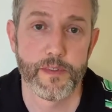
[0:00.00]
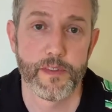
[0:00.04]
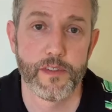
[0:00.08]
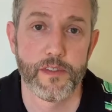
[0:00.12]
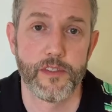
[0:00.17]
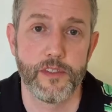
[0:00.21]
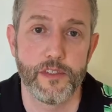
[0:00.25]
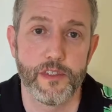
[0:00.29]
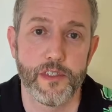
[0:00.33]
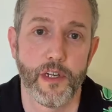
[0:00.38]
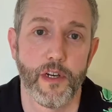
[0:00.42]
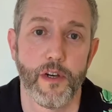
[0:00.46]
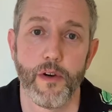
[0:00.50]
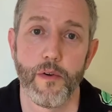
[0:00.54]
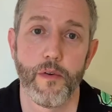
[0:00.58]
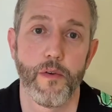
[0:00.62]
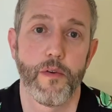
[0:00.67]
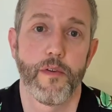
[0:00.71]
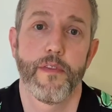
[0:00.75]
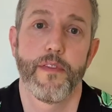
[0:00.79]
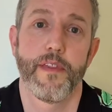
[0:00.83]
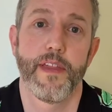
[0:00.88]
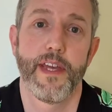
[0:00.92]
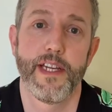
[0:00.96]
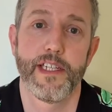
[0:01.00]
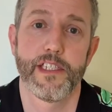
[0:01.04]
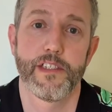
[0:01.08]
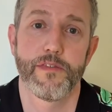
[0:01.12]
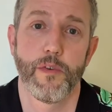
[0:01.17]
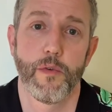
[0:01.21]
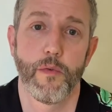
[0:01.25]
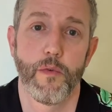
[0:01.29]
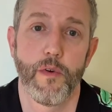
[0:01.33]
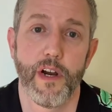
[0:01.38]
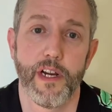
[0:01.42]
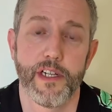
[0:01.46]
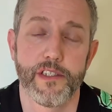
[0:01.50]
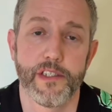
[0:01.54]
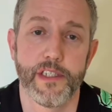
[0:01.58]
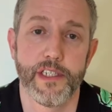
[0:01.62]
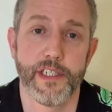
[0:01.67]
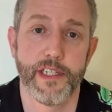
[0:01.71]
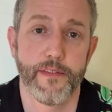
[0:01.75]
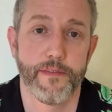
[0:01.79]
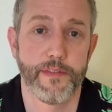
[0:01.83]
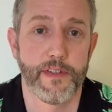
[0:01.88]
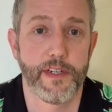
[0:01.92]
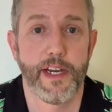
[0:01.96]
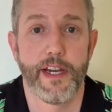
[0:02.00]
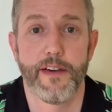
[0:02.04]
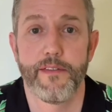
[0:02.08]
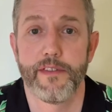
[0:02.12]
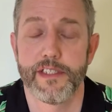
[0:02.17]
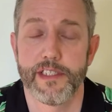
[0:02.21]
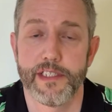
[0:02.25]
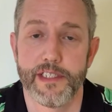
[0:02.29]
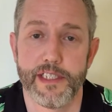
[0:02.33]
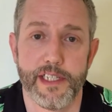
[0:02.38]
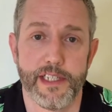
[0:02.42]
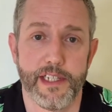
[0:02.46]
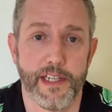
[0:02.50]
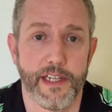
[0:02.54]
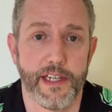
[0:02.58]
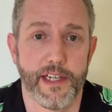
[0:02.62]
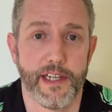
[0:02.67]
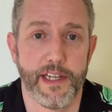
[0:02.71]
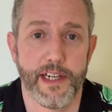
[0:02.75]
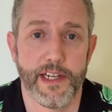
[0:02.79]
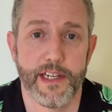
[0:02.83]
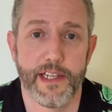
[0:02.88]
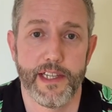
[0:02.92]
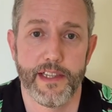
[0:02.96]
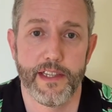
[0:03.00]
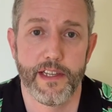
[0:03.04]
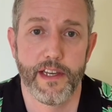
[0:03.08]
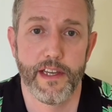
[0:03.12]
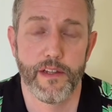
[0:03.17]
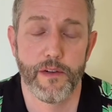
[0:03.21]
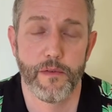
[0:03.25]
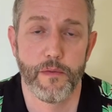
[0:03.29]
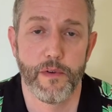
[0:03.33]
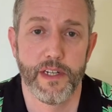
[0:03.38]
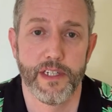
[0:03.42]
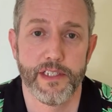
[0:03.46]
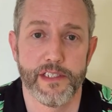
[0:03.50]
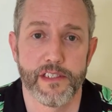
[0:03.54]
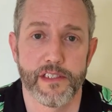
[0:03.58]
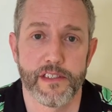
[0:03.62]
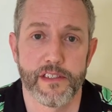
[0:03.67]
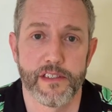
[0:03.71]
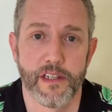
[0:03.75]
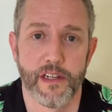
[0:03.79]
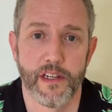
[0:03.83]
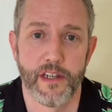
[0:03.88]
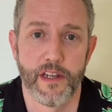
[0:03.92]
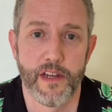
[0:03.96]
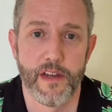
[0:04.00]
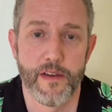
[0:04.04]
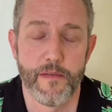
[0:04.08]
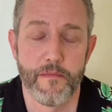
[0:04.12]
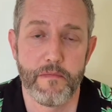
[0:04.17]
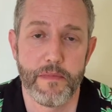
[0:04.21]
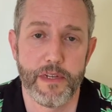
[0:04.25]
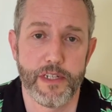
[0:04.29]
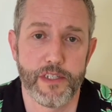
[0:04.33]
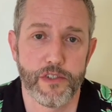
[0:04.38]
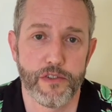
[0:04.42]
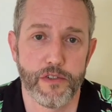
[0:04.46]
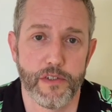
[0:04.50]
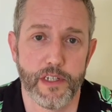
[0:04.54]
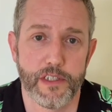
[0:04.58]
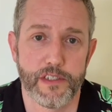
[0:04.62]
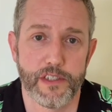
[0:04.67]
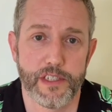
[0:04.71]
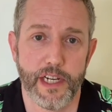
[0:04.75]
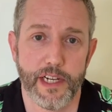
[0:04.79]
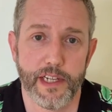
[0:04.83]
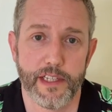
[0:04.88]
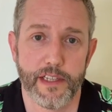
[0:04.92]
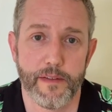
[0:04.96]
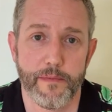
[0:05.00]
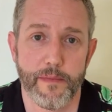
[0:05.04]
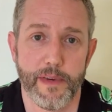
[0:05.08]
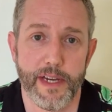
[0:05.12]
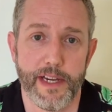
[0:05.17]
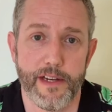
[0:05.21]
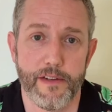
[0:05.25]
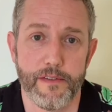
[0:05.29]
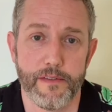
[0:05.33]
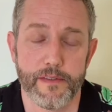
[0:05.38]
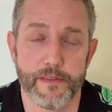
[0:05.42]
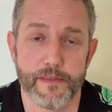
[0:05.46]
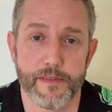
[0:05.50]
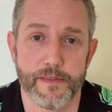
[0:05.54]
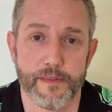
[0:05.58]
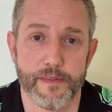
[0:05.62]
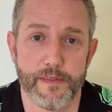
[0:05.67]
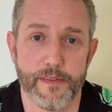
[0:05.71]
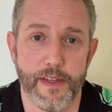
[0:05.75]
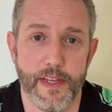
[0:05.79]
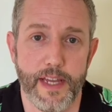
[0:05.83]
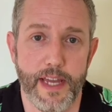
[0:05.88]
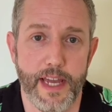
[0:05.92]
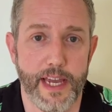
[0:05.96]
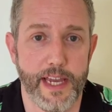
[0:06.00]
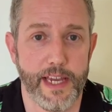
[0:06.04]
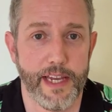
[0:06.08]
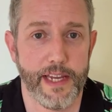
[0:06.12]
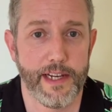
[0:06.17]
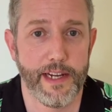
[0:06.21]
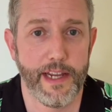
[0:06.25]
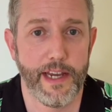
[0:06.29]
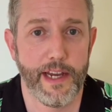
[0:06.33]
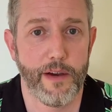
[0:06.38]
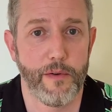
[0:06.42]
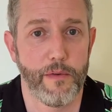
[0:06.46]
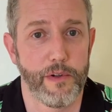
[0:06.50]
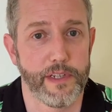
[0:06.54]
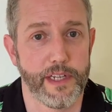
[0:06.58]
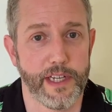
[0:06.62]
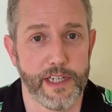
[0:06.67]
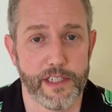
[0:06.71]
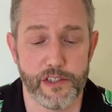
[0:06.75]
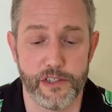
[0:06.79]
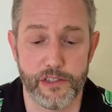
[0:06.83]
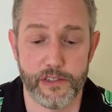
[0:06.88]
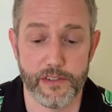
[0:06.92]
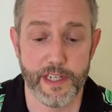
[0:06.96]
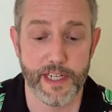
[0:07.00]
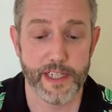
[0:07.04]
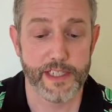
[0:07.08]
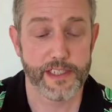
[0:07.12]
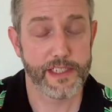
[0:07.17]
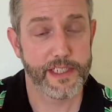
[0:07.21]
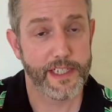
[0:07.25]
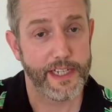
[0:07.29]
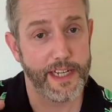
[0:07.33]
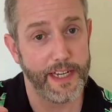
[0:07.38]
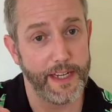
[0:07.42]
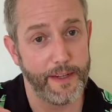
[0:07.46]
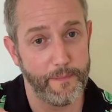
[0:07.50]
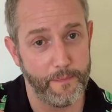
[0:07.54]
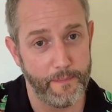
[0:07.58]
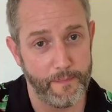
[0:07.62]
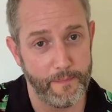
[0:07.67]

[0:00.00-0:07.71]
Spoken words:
So thanks for watching. If you haven't seen any of the other ones, be sure to check them out, and I will catch you next time.